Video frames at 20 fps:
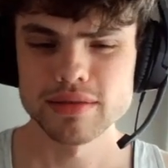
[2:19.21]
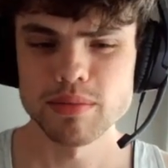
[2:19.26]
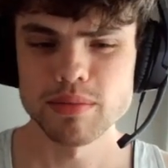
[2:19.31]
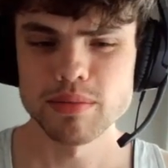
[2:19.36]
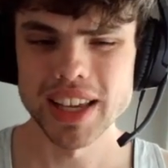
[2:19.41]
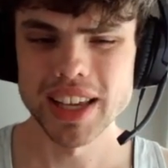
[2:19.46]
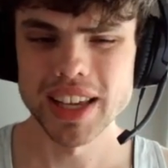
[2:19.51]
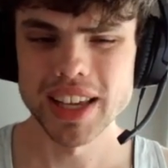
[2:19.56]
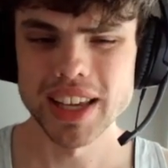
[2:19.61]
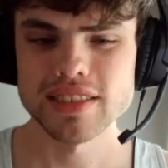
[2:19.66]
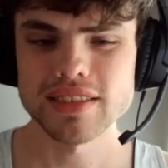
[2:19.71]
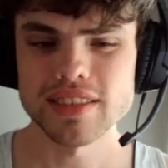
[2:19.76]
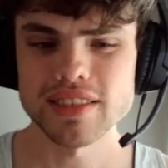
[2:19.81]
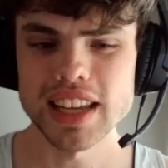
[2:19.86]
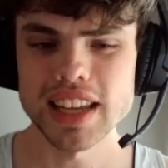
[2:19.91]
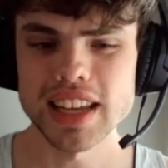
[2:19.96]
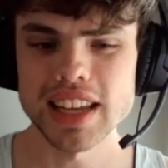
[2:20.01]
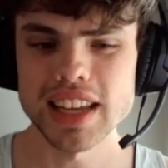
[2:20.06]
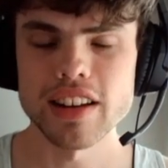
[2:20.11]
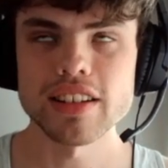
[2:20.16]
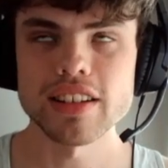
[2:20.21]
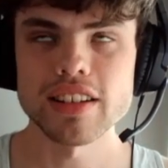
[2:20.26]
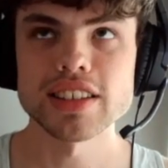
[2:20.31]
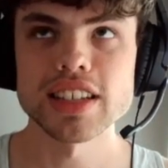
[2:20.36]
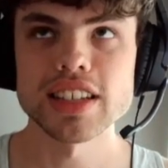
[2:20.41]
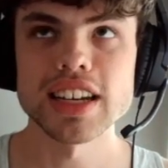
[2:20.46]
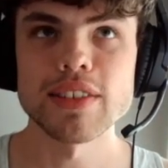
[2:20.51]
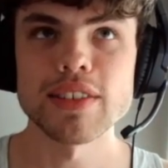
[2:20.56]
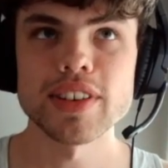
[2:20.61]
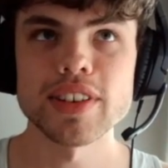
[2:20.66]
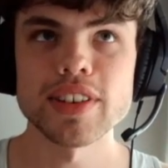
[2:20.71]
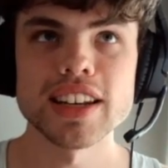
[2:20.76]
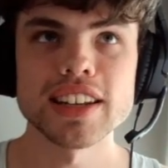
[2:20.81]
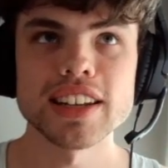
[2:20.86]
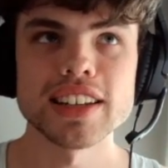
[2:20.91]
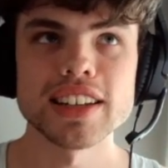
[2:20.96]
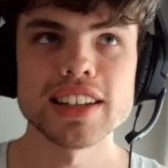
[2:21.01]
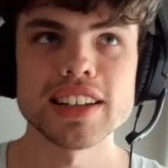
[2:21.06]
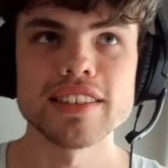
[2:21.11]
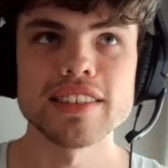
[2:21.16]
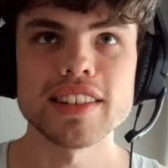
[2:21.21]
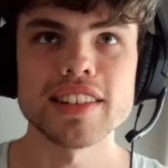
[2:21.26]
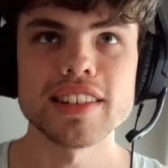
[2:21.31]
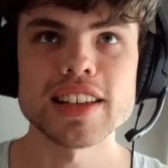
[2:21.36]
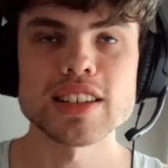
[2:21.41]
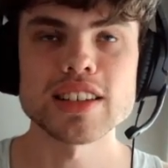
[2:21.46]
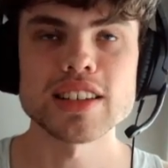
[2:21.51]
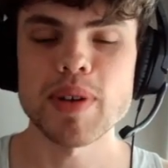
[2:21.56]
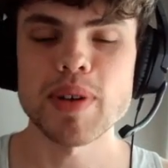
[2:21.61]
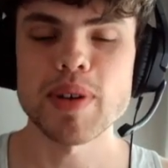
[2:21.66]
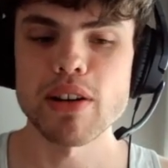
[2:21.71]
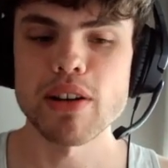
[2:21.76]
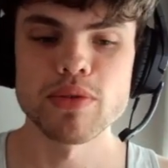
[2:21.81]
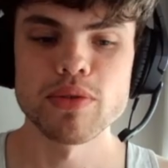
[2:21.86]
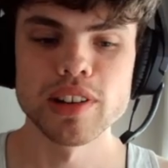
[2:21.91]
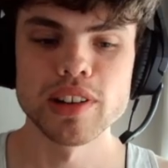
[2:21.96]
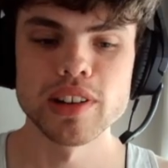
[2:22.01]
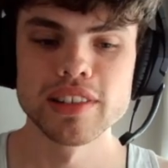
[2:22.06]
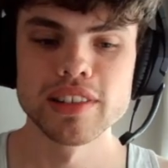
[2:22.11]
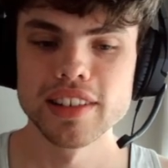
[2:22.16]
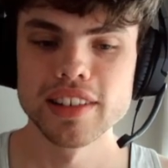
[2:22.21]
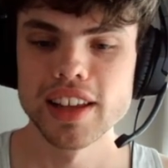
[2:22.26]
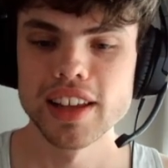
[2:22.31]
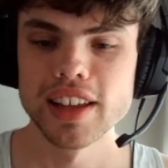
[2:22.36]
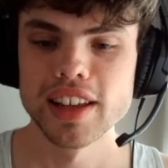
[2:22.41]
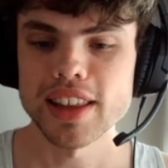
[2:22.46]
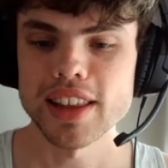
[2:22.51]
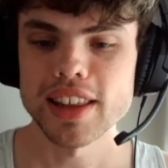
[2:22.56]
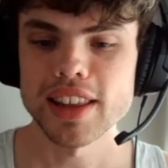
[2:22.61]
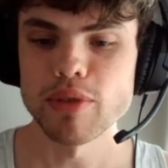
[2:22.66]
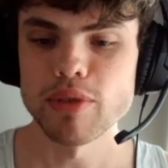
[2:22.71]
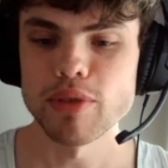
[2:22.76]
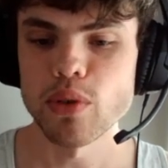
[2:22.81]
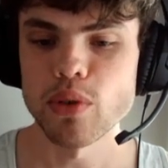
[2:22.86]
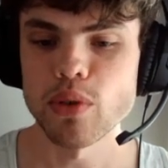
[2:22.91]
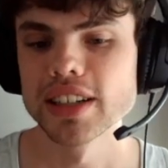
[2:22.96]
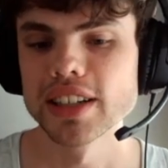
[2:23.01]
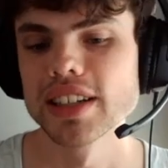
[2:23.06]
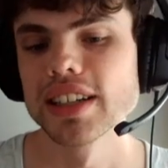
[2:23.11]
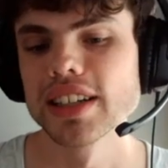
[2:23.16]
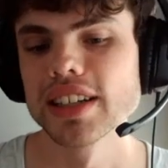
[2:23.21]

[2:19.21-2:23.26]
makes it significantly less powerful than before.